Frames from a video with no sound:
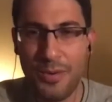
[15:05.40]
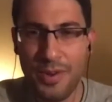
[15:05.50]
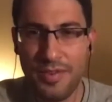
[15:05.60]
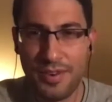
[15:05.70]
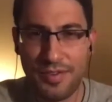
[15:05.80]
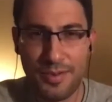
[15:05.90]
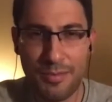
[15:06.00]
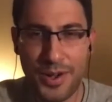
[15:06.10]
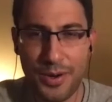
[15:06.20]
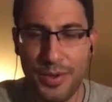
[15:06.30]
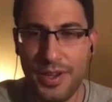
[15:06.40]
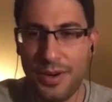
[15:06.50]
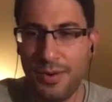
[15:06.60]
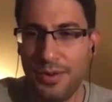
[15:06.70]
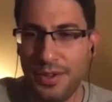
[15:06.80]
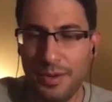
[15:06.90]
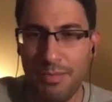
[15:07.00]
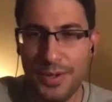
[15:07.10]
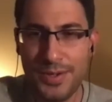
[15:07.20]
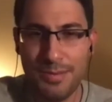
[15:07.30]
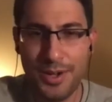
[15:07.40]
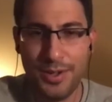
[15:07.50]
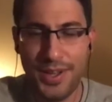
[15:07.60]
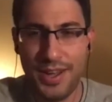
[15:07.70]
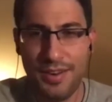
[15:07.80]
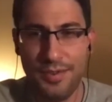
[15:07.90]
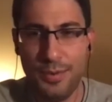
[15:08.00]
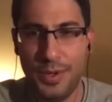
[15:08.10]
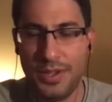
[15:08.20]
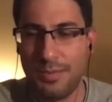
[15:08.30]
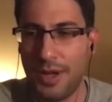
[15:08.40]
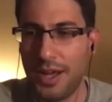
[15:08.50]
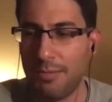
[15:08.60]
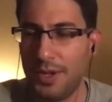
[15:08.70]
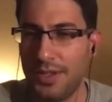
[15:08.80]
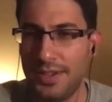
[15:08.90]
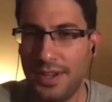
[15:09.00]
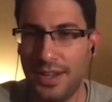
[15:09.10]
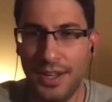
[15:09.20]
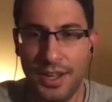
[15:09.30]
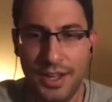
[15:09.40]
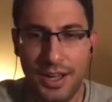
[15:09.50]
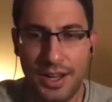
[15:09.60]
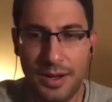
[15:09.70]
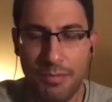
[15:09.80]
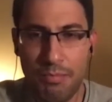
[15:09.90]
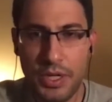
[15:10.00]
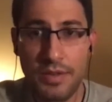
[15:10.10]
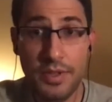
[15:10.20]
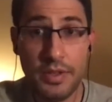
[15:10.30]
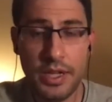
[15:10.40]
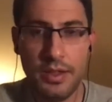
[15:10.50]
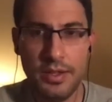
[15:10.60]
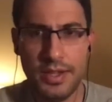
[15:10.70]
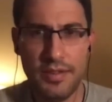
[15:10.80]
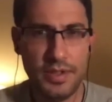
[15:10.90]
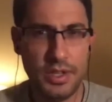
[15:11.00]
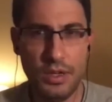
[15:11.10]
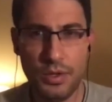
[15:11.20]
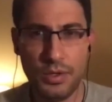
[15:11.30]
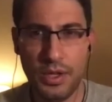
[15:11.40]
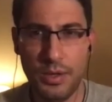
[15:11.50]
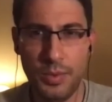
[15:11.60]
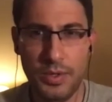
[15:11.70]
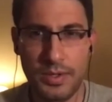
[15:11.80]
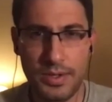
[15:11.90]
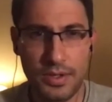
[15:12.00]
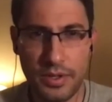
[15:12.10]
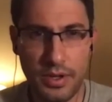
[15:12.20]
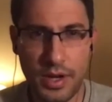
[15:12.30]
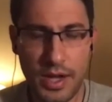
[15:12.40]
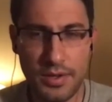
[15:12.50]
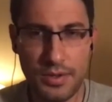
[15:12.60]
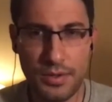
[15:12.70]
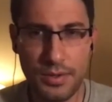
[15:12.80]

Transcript: Weaver from Auto Week had a really good piece about that a few weeks back. But even like the 17-year-old kid wins the Slinger Nationals.